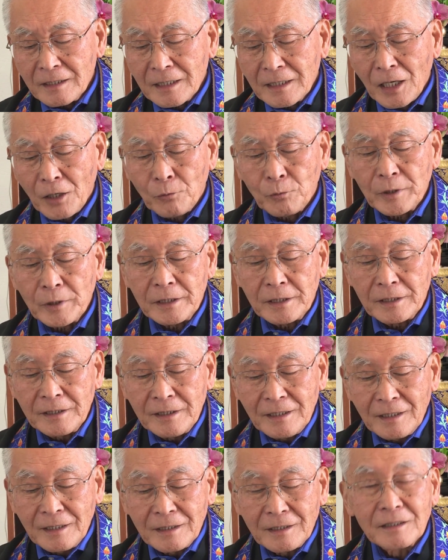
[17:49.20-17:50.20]
and how we
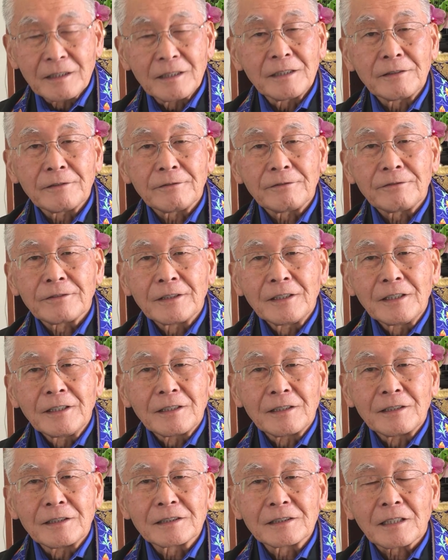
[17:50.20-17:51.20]
live
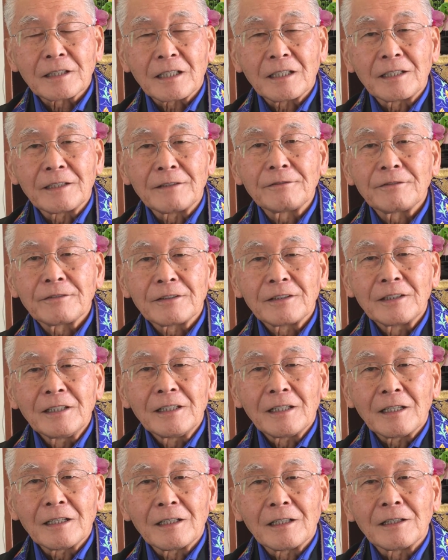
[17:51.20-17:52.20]
this life
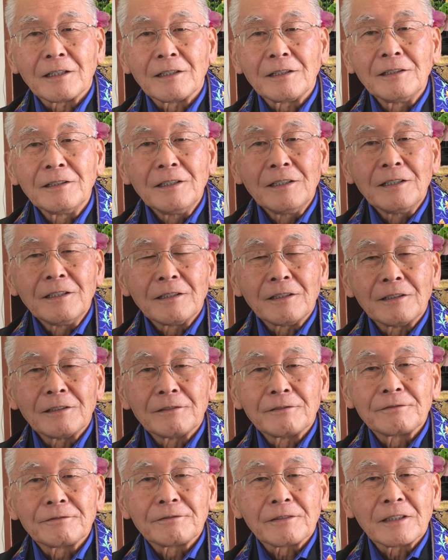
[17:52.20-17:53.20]
uh,
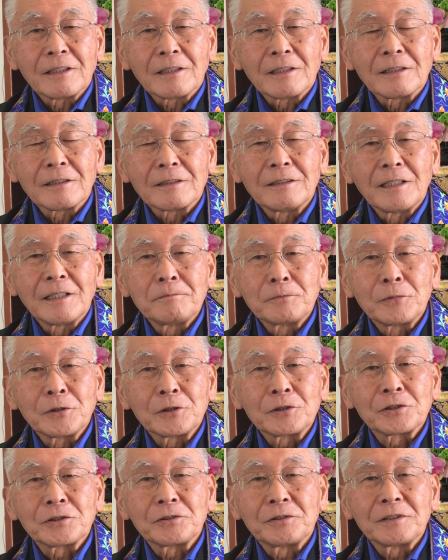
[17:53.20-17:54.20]
of uh,
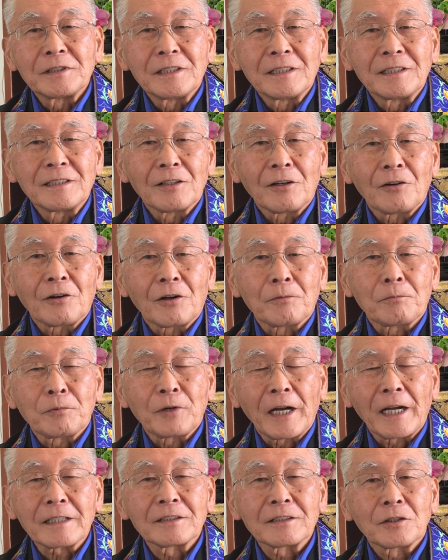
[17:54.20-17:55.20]
Nembutsu in our
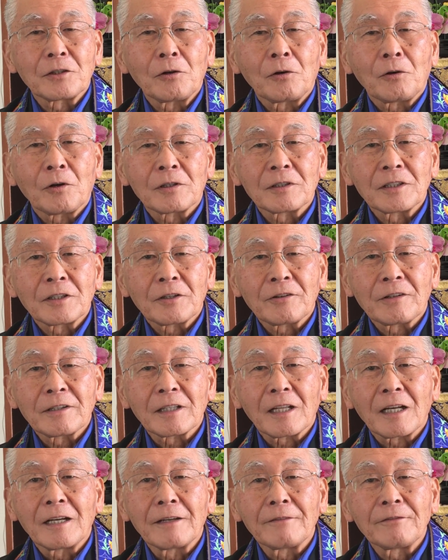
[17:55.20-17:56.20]
practical,
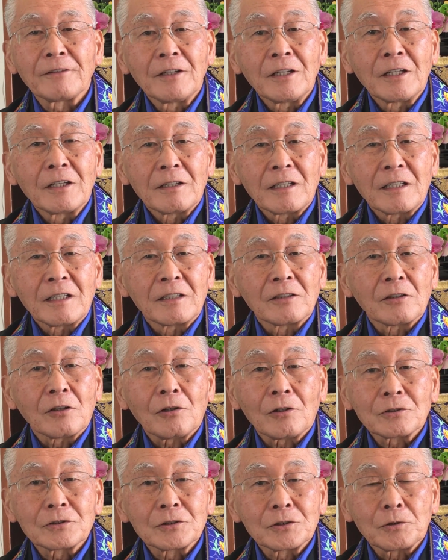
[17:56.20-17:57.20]
ordinary life,
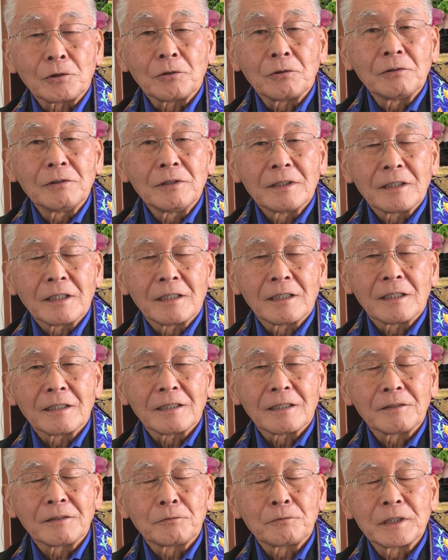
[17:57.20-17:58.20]
and also uh,
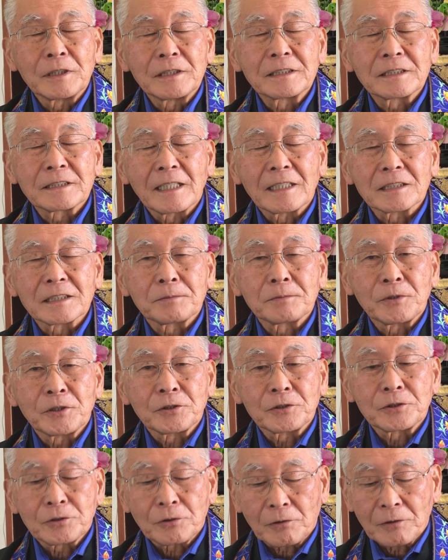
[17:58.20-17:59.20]
reach that
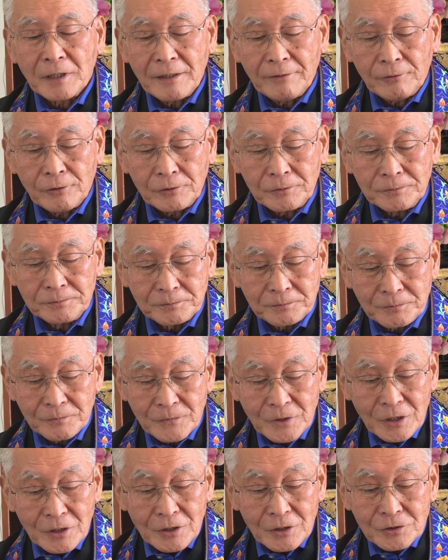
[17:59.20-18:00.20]
spiritual level.
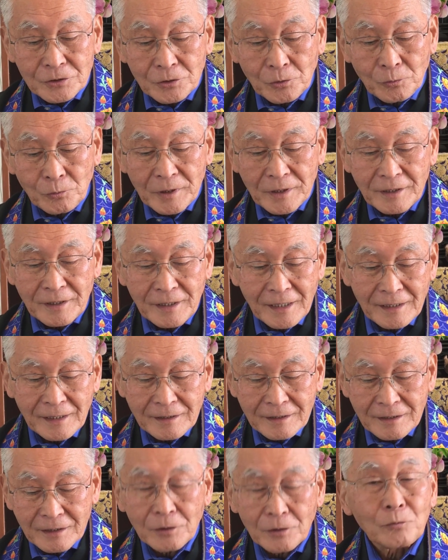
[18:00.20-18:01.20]
So with
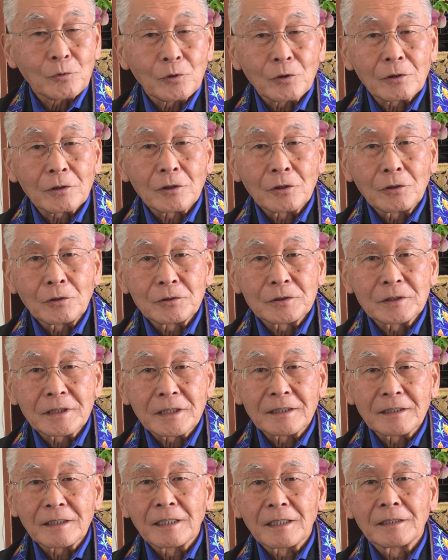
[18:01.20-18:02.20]
that, uh, we'll
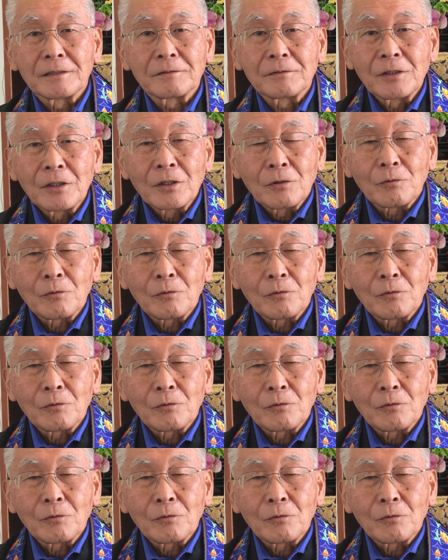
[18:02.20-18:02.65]
close again